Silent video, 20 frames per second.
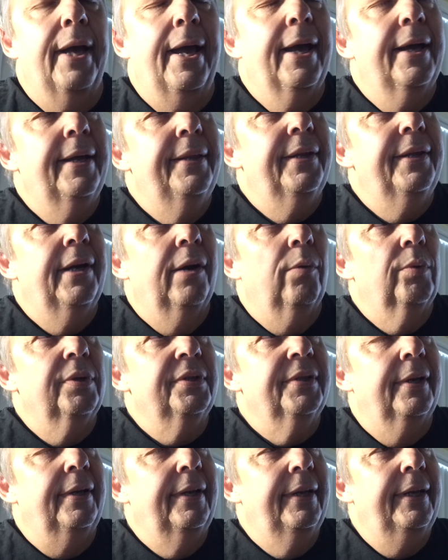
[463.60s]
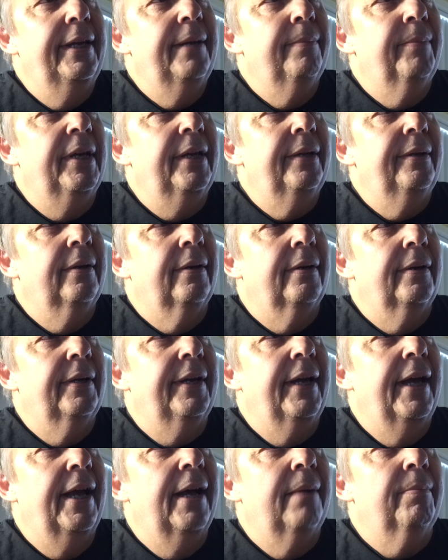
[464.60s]
and there was a limit
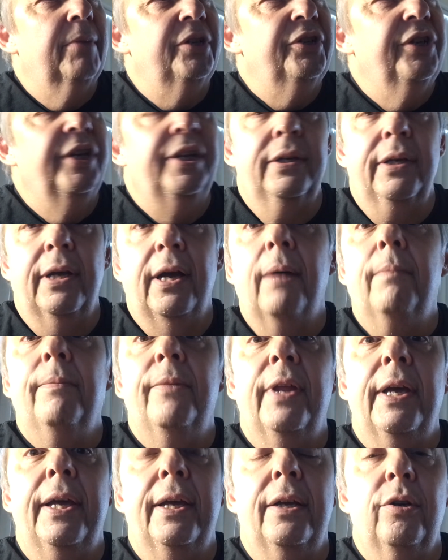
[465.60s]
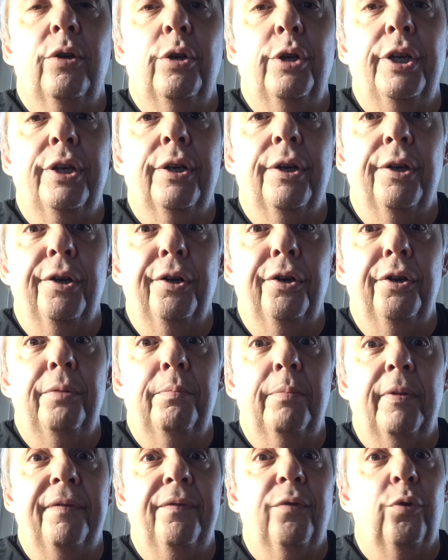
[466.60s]
on how much income they could earn
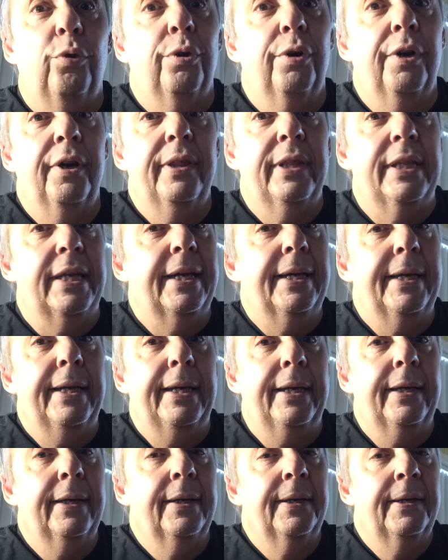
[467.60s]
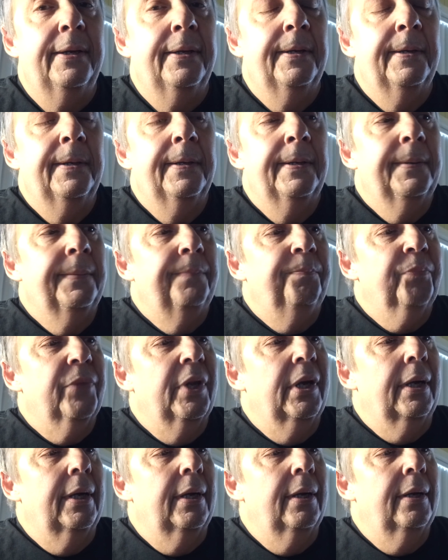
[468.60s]
before they
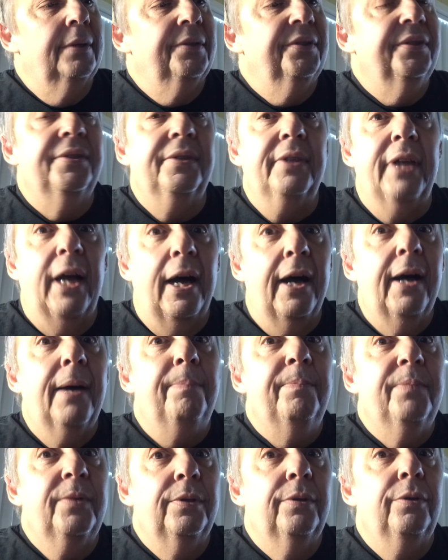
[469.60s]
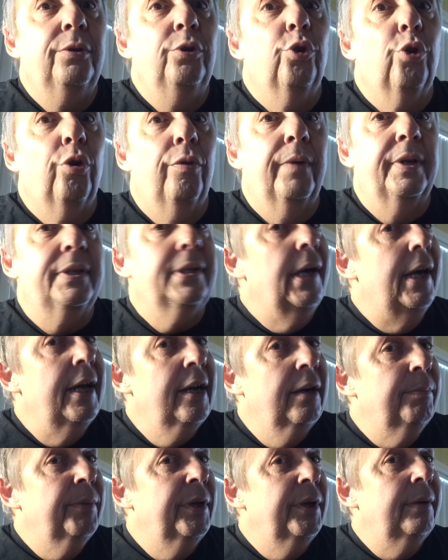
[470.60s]
stopped your
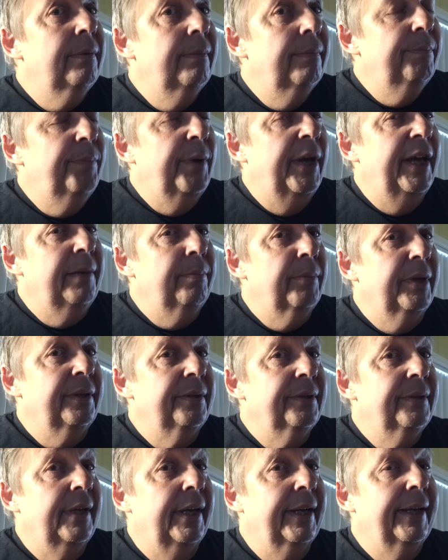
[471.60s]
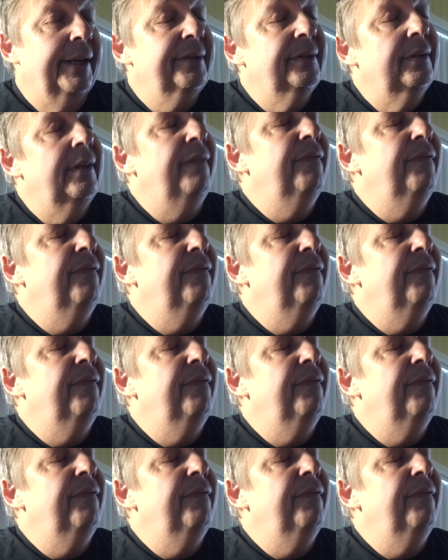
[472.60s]
retirement payments. I guess they